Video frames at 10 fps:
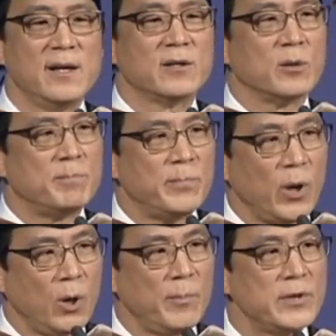the
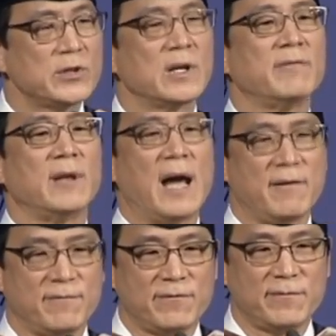purpose of
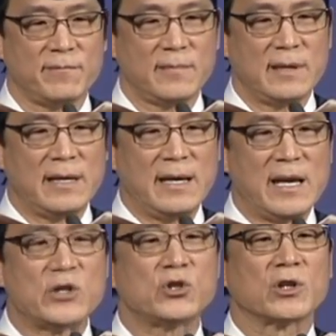life
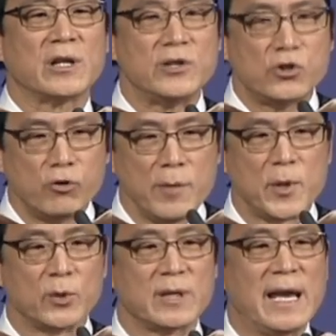is to
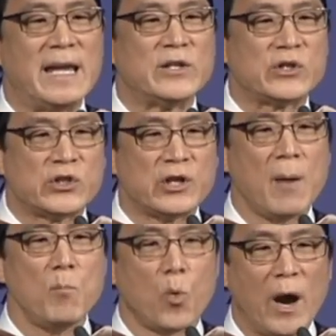contribute in
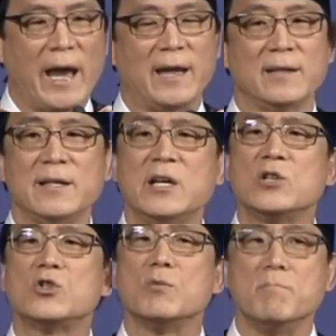some way
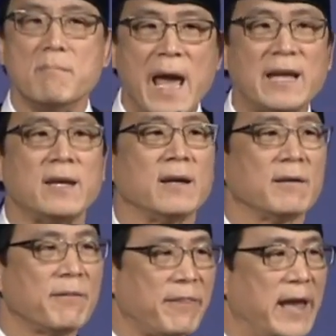to
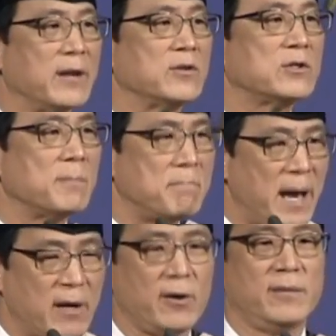making things
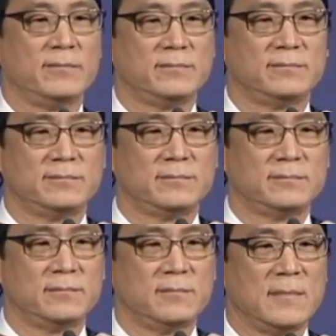better.
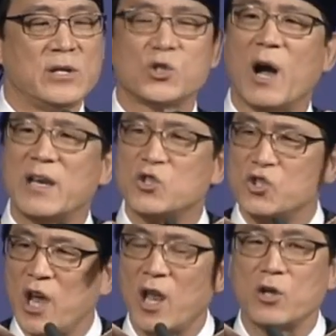So I
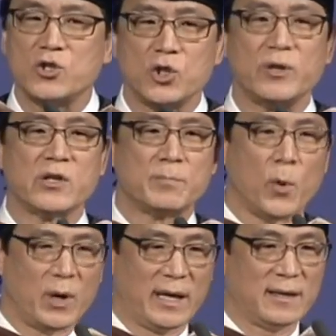challenge you this
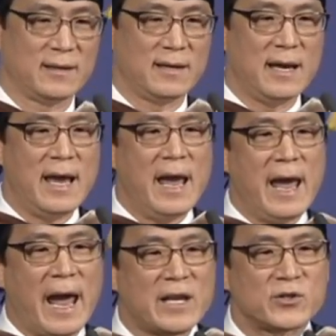morning,
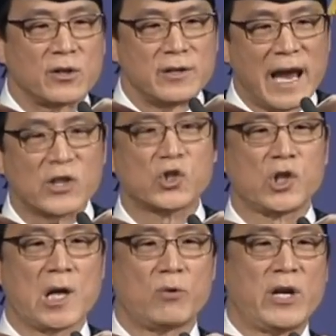as the next
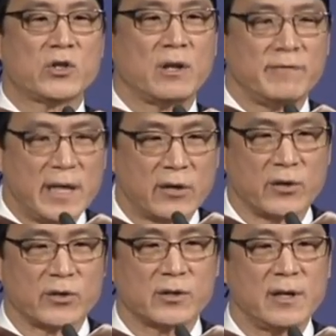generation of
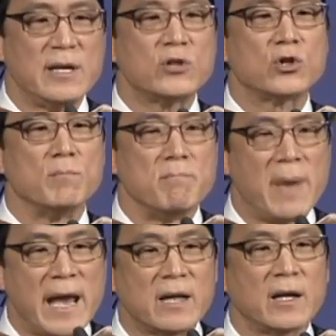leaders, to
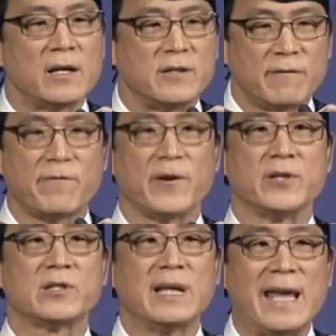make a
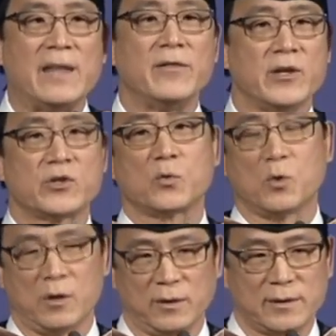difference in this
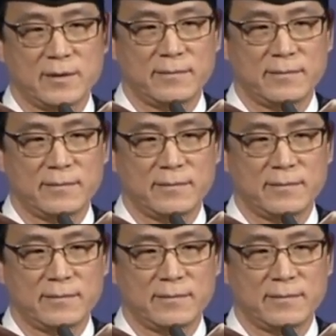world.